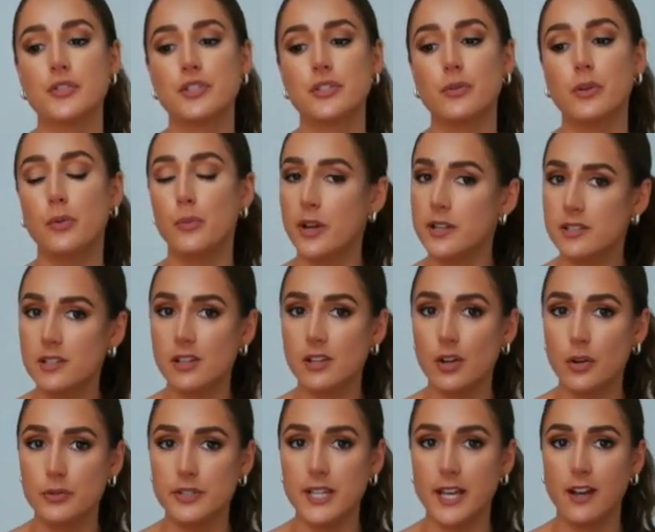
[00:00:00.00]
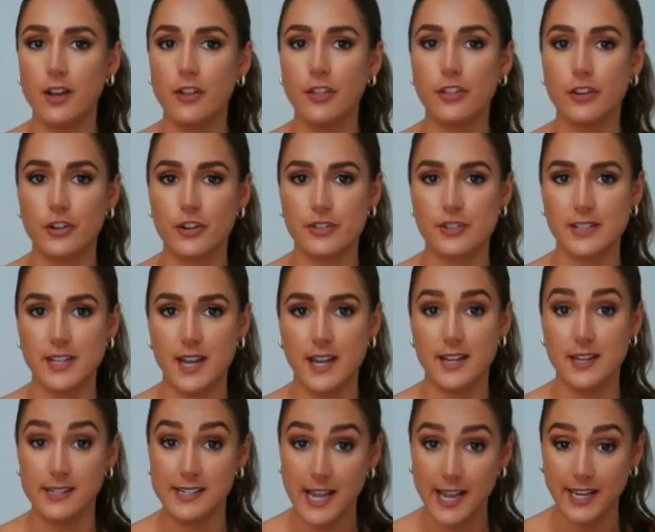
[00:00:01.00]
So we went to the hotel Thursday
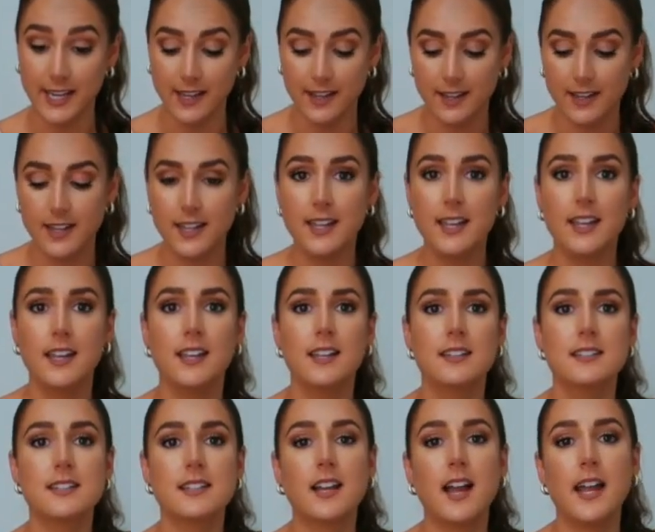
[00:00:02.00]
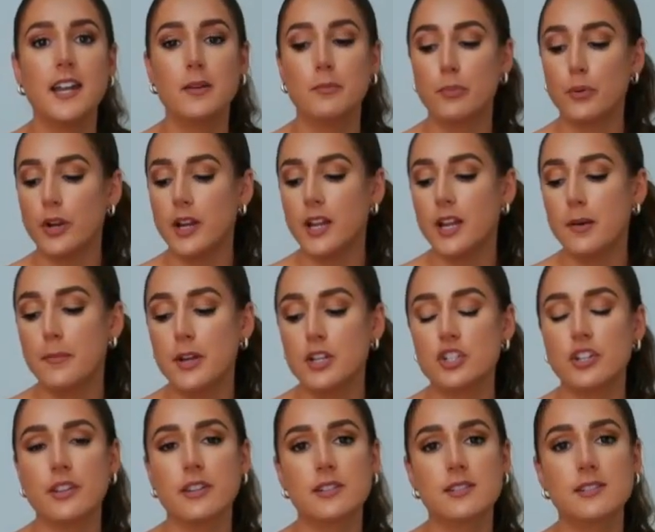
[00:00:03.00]
night to kind of bring a
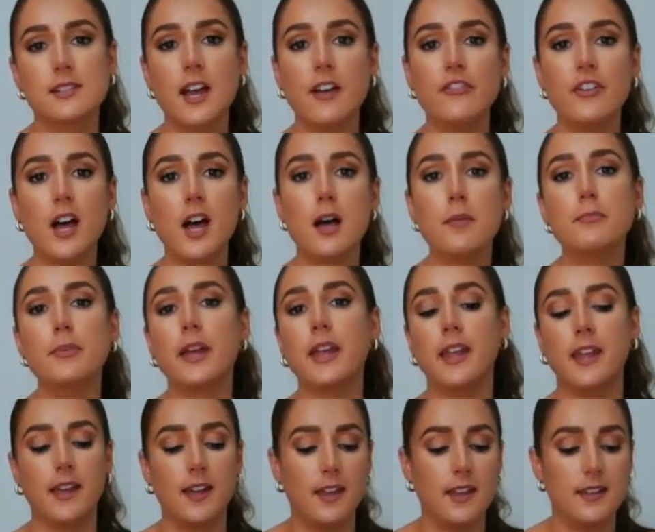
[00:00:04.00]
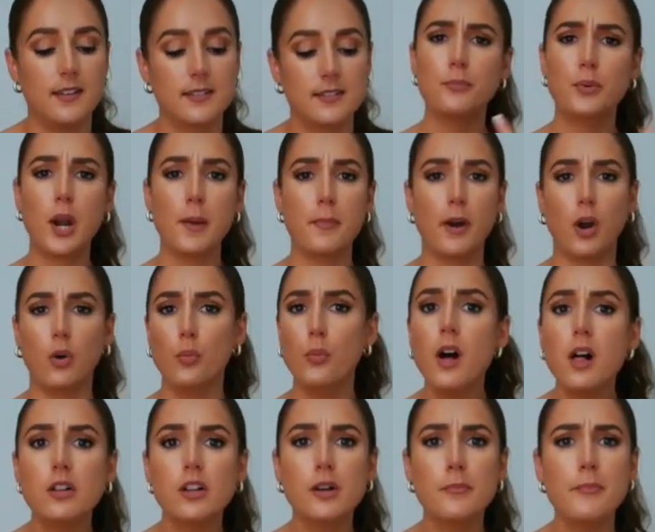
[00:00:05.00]
bunch of the stuff up and prep our
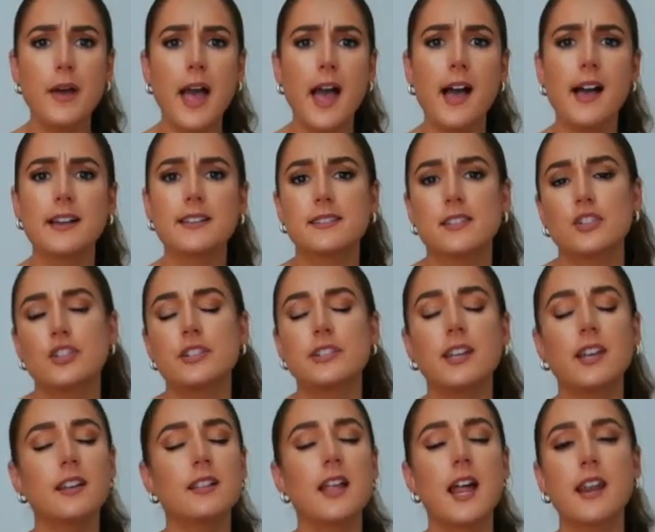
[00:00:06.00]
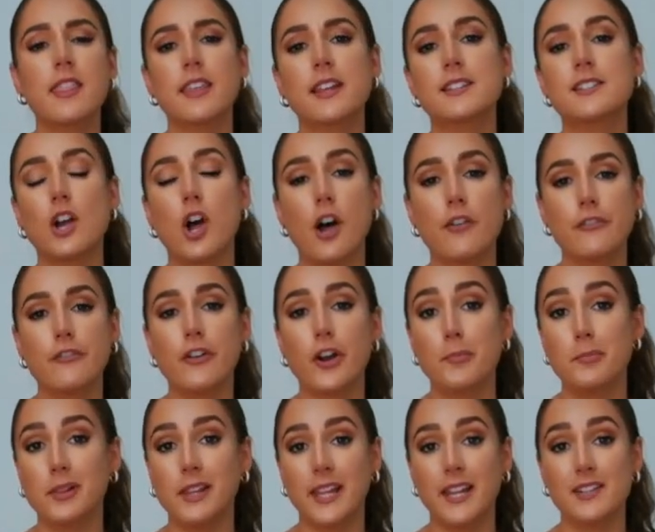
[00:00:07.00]
welcome bags and just get a lot of things off of our
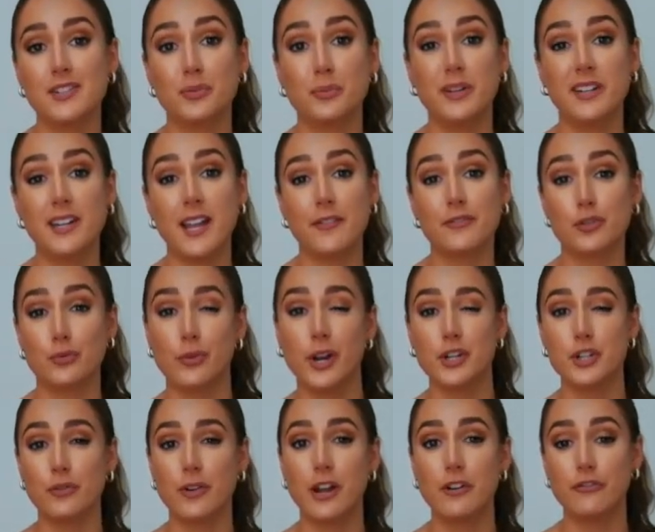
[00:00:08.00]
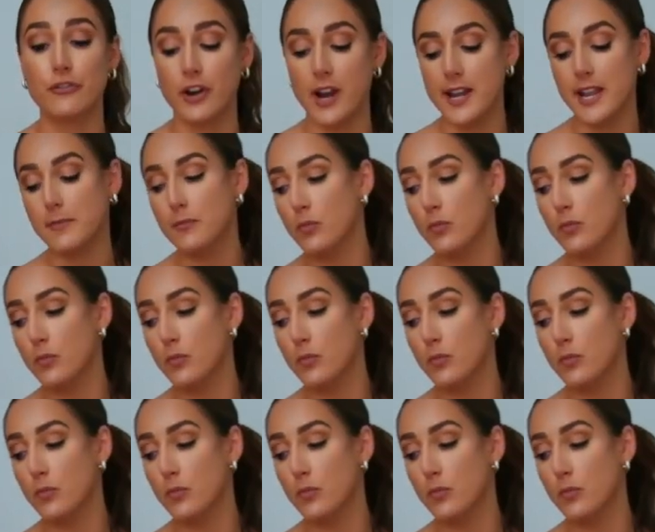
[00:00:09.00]
plate so we didn't have to rush around Friday